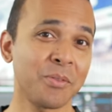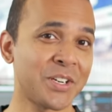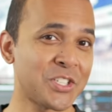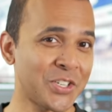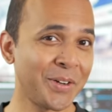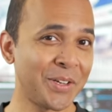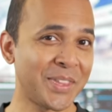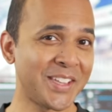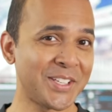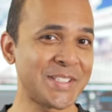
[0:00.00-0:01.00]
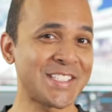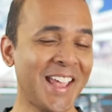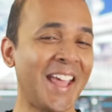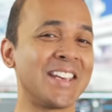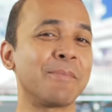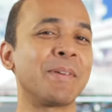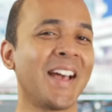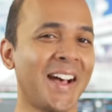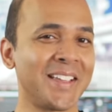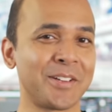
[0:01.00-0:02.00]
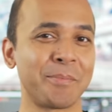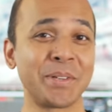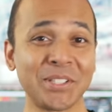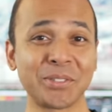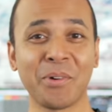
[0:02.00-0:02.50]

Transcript: want to show you that they're standing behind their build